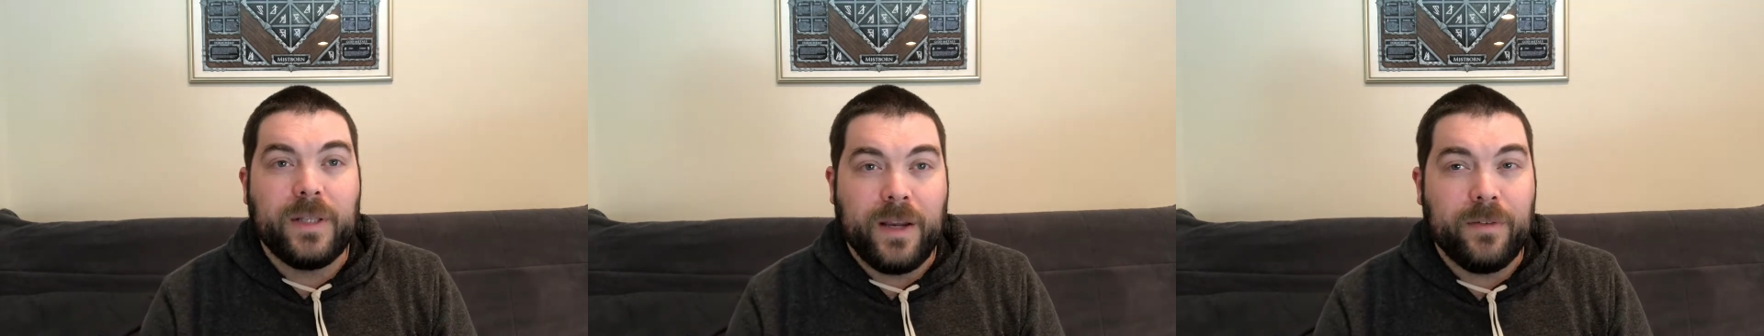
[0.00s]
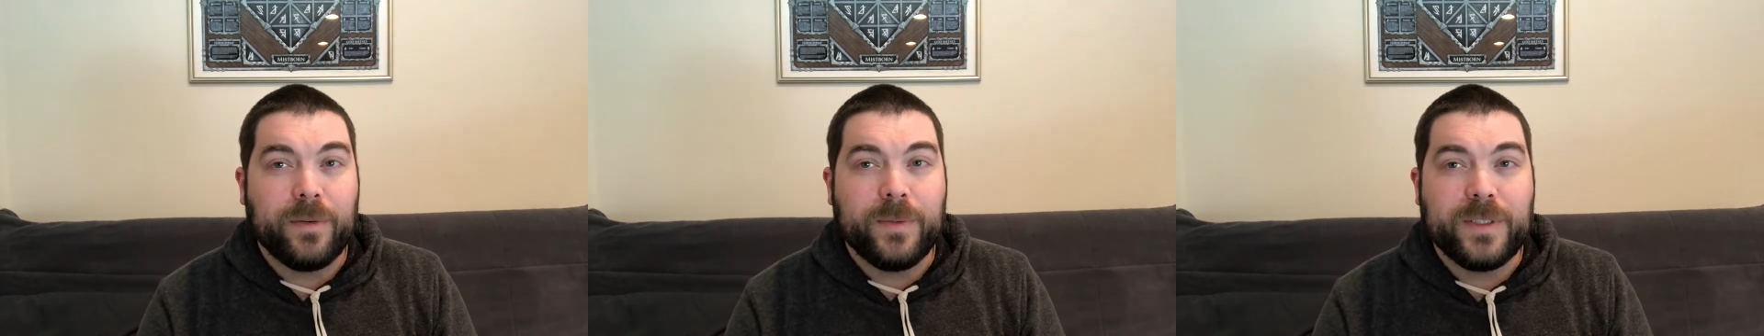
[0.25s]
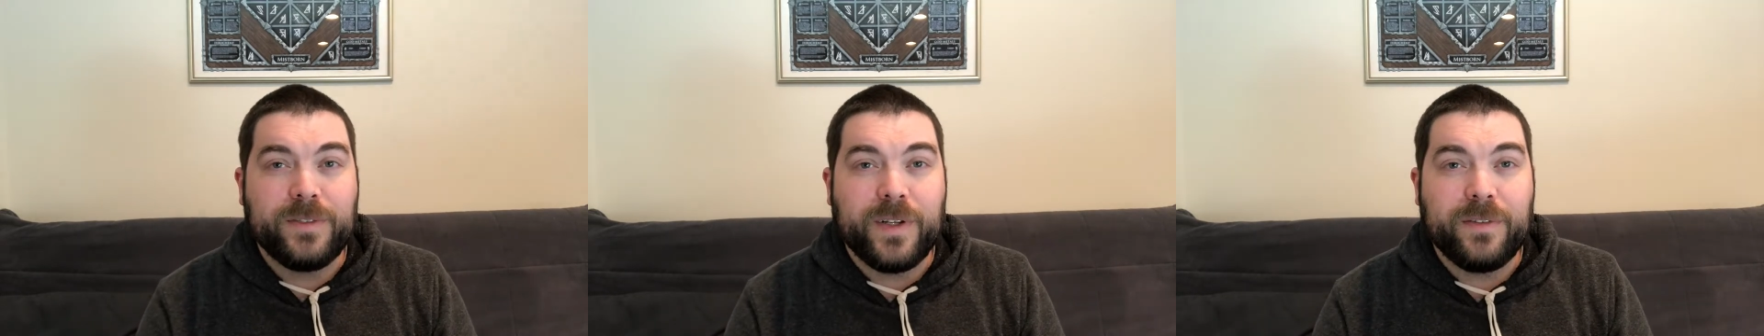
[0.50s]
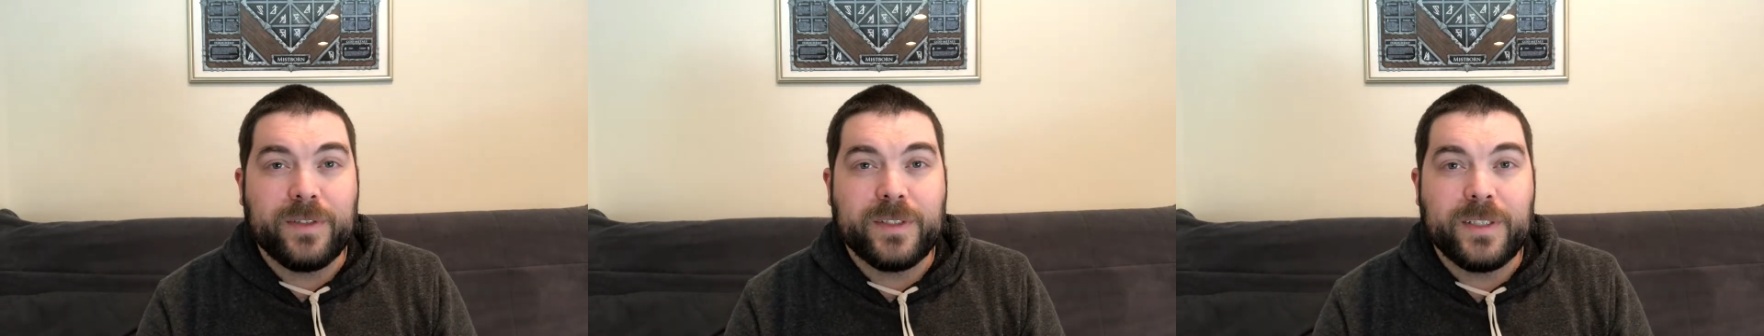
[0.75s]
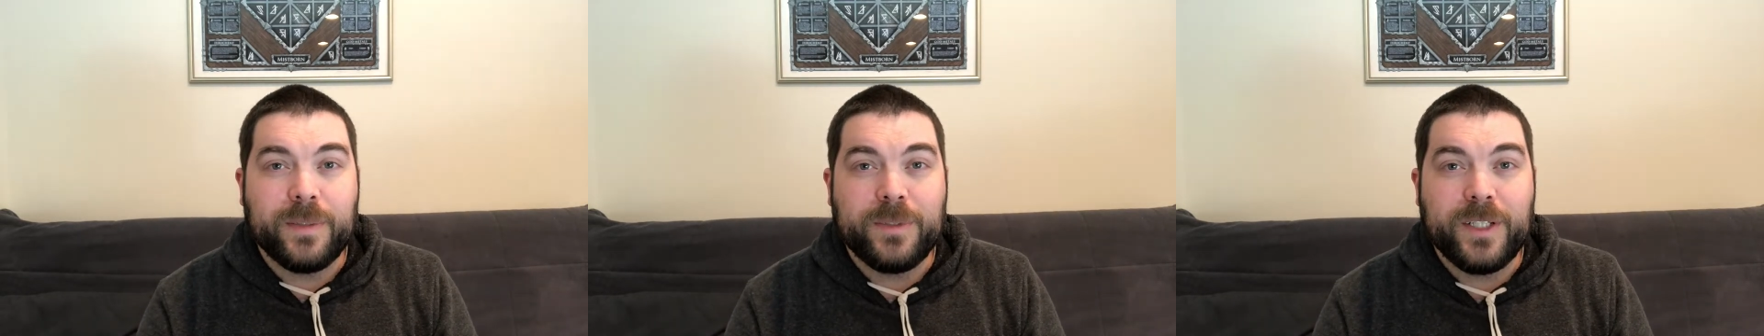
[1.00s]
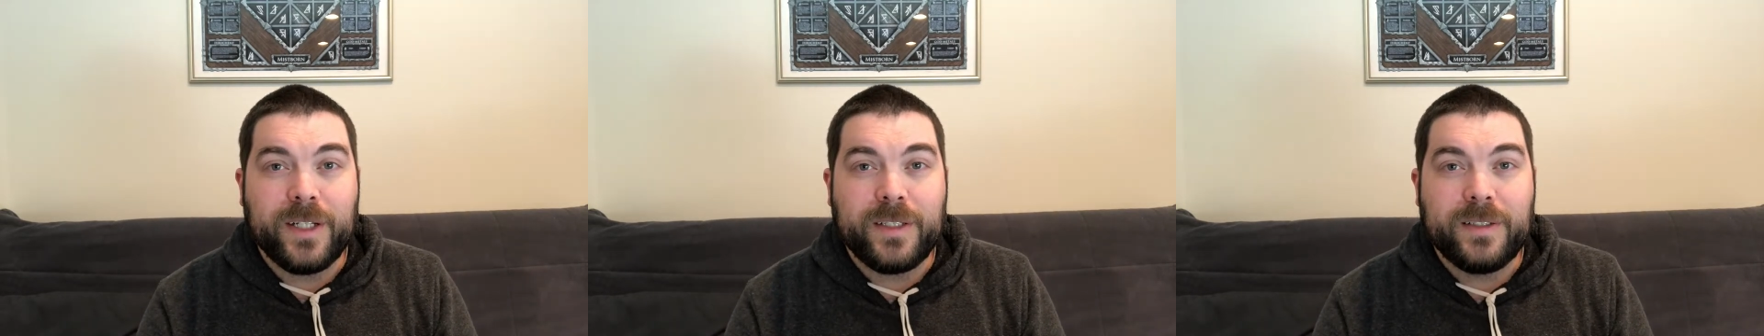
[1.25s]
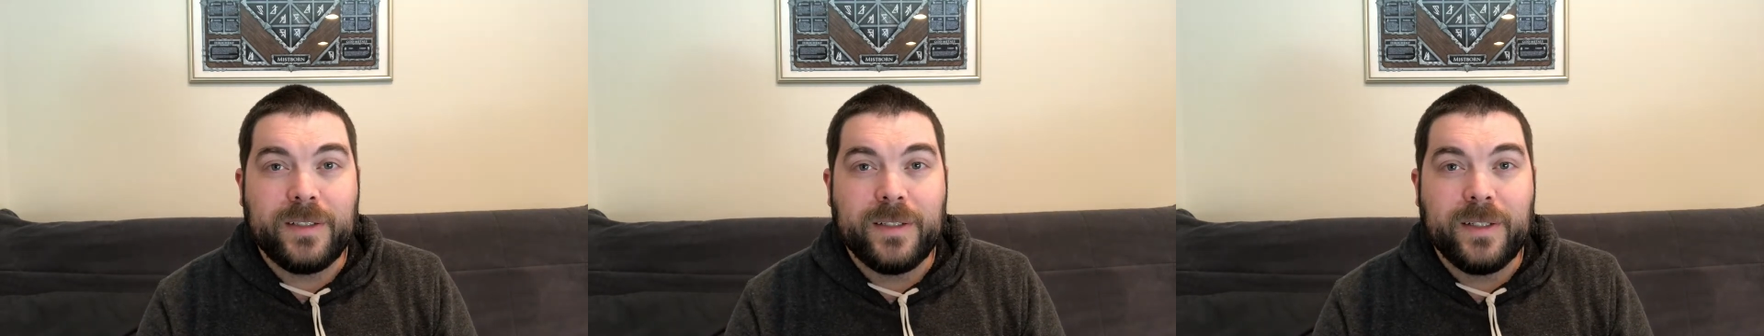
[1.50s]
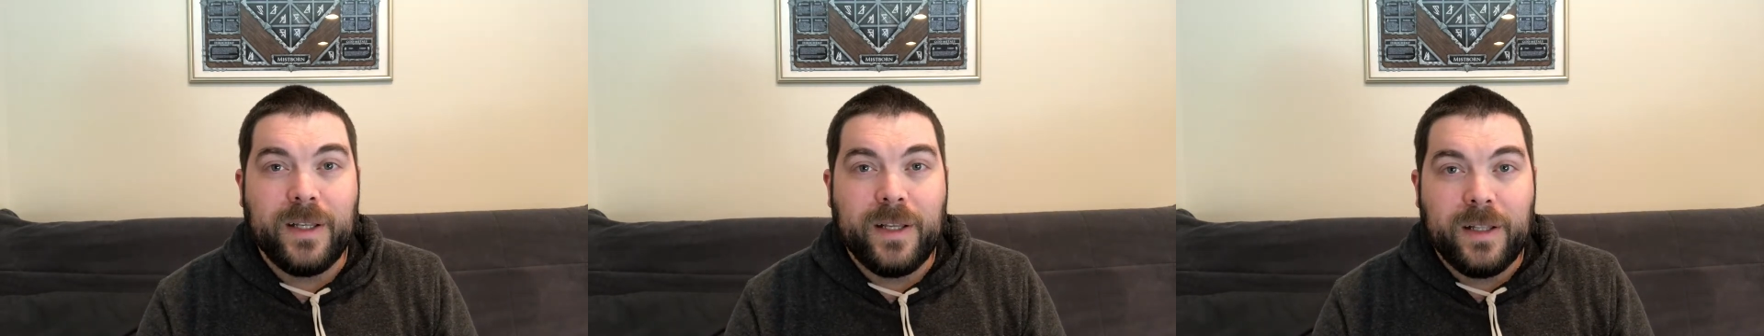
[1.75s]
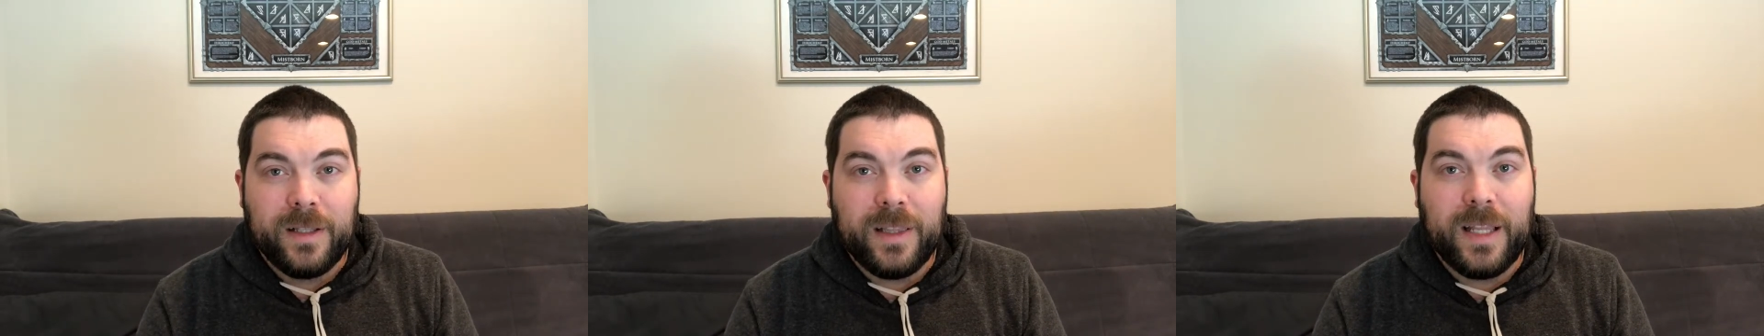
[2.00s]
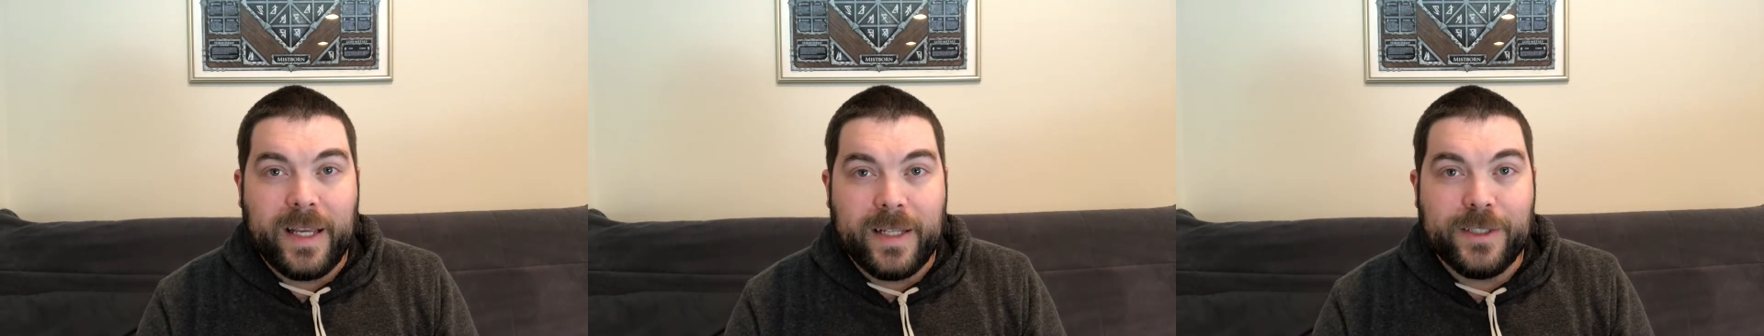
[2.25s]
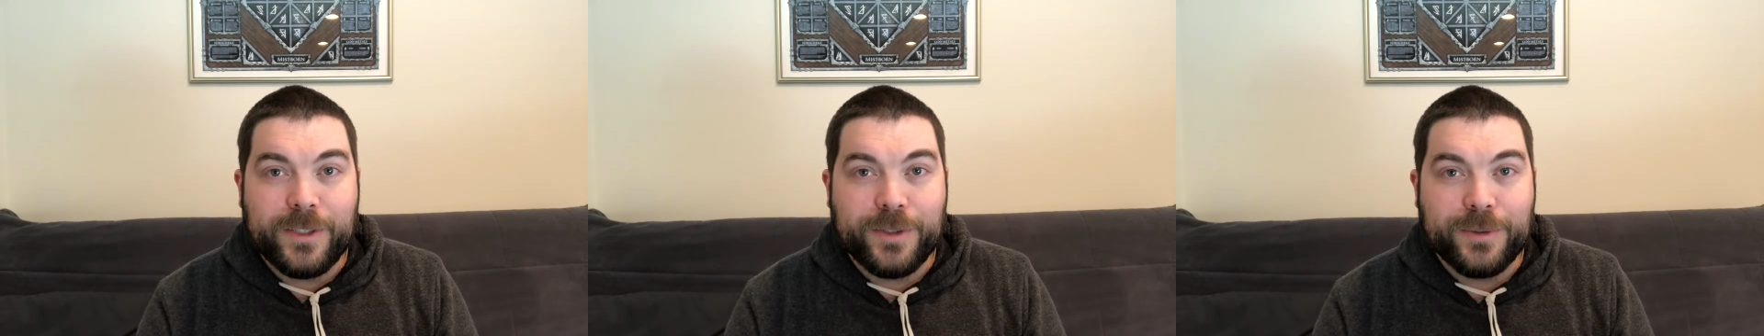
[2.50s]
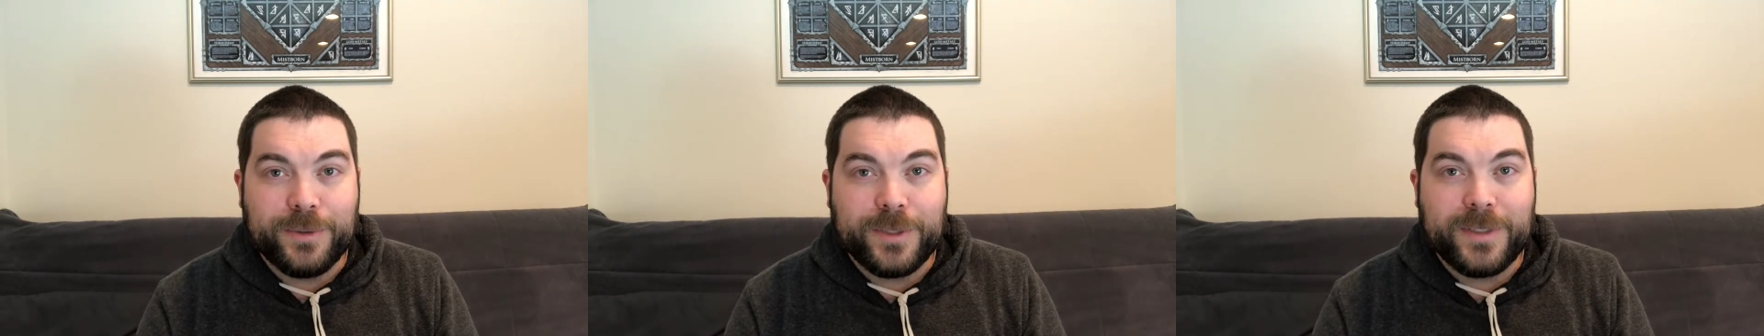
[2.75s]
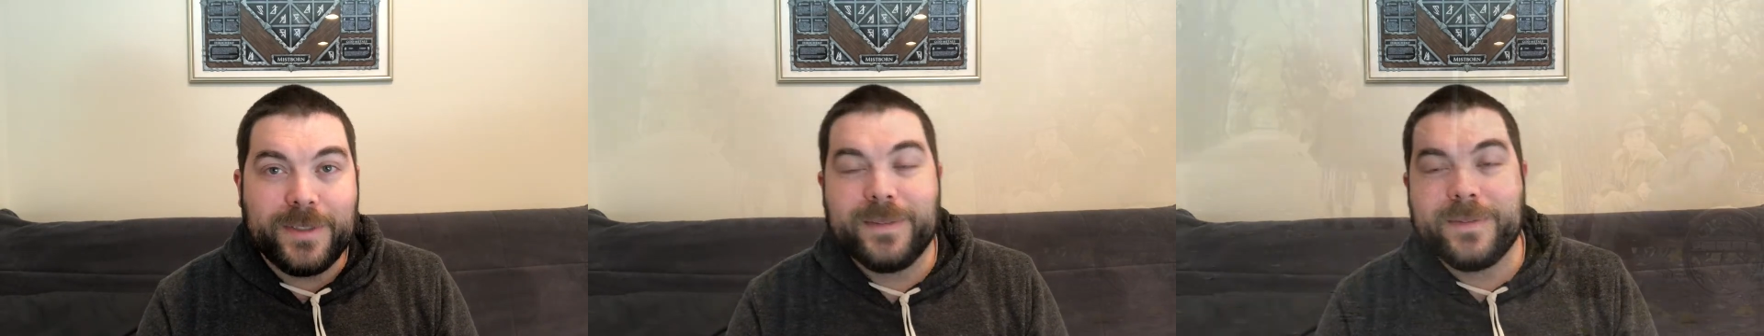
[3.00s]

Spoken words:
everyone's favorite subject, land use.